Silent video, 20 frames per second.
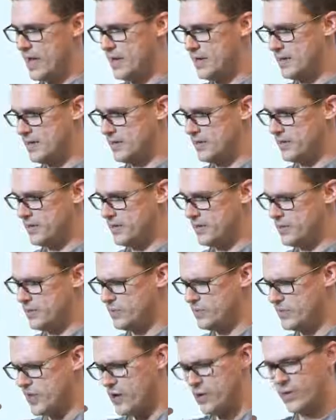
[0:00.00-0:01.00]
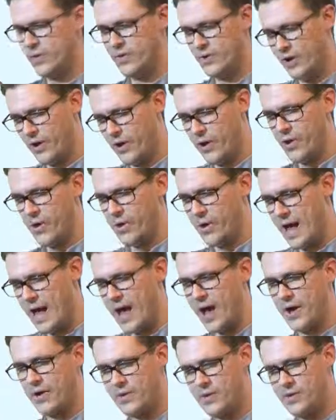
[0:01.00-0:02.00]
when you don't know
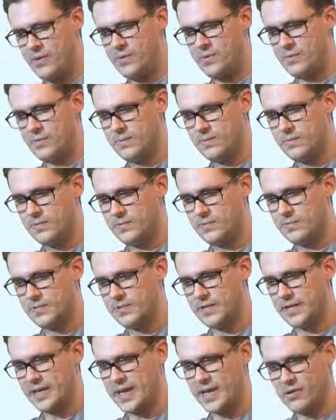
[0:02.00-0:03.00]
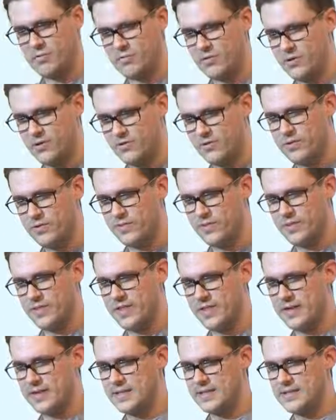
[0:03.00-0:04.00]
how to get approval
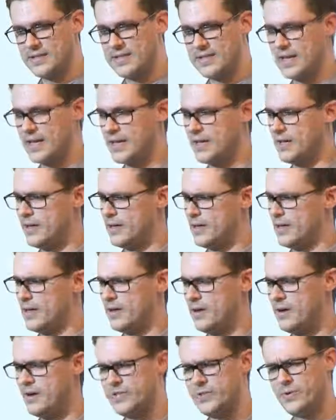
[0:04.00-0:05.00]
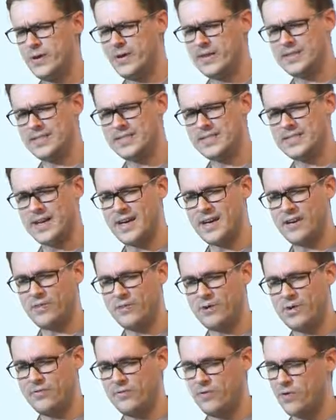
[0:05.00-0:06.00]
for things, say, oh, do I need to
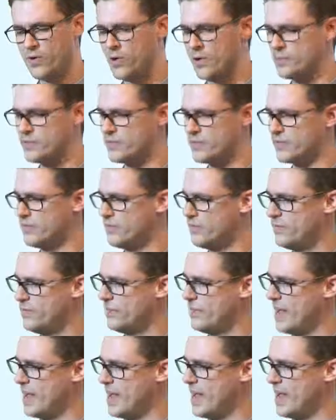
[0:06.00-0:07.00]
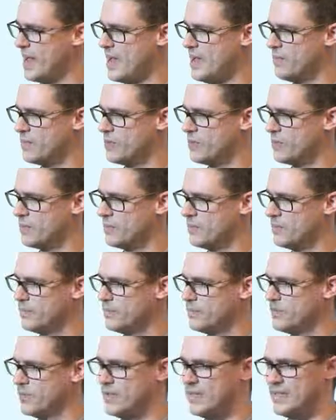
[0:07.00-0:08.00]
sign 3 forms or 5, or
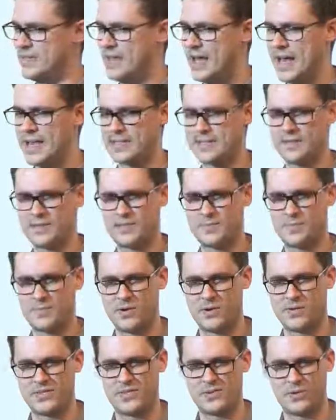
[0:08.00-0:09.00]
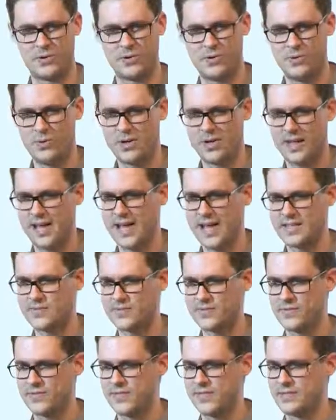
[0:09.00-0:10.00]
do I need to ask this person, or who would I
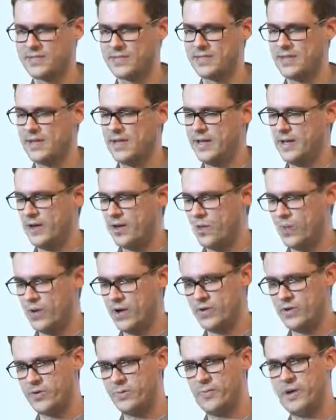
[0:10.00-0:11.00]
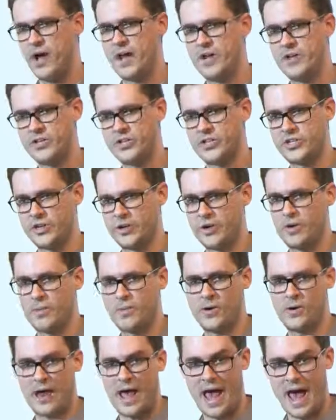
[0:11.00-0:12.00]
ask for this? When you're
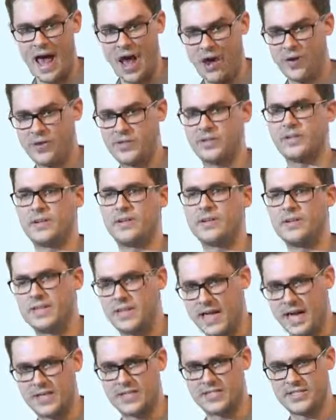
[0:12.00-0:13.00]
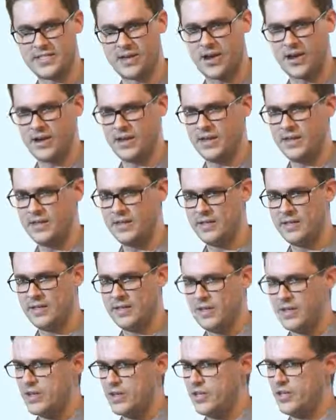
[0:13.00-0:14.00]
unsure about how to get started,
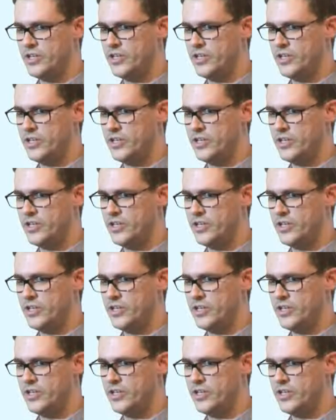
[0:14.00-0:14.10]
